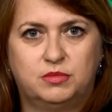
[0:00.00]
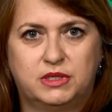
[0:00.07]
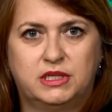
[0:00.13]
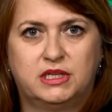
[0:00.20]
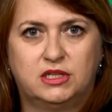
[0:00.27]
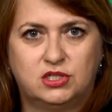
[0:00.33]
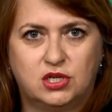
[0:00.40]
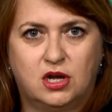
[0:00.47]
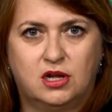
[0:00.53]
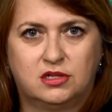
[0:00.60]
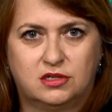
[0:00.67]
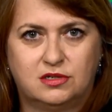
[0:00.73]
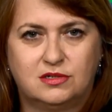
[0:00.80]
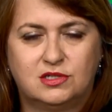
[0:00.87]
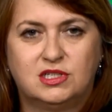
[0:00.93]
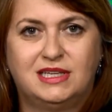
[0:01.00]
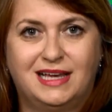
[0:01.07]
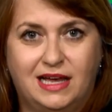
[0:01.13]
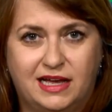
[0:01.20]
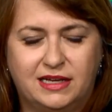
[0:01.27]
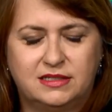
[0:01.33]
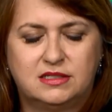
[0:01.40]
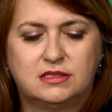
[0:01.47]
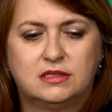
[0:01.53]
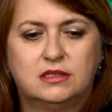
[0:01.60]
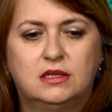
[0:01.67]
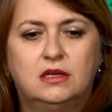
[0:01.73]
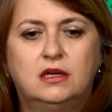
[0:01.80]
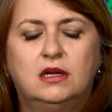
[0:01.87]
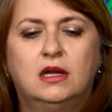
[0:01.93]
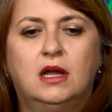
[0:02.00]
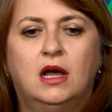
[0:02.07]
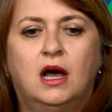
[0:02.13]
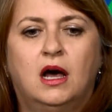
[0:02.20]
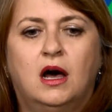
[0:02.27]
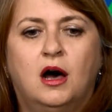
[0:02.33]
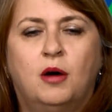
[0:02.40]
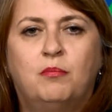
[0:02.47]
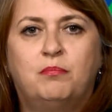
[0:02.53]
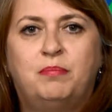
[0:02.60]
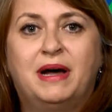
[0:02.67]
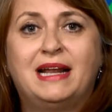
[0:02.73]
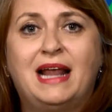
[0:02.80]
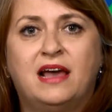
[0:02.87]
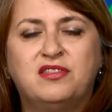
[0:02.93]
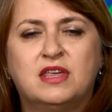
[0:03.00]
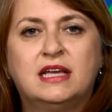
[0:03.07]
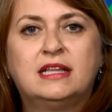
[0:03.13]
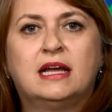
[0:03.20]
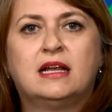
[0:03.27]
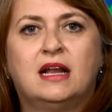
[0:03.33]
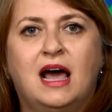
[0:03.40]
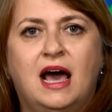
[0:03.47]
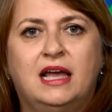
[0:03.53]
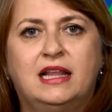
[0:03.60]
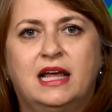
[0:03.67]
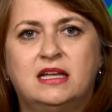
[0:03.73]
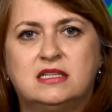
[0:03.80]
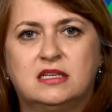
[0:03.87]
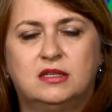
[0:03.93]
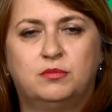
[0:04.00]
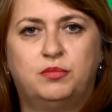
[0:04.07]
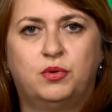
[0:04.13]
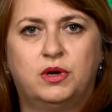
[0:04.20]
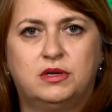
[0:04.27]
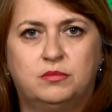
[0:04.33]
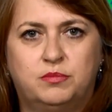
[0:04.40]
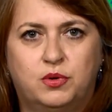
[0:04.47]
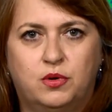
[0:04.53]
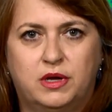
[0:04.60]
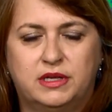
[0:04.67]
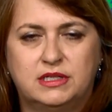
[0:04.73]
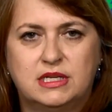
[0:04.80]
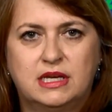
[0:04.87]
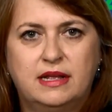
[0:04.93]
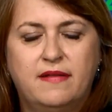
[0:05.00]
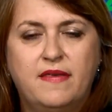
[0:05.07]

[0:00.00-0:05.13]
billion yet. But I think that it highlights an important point.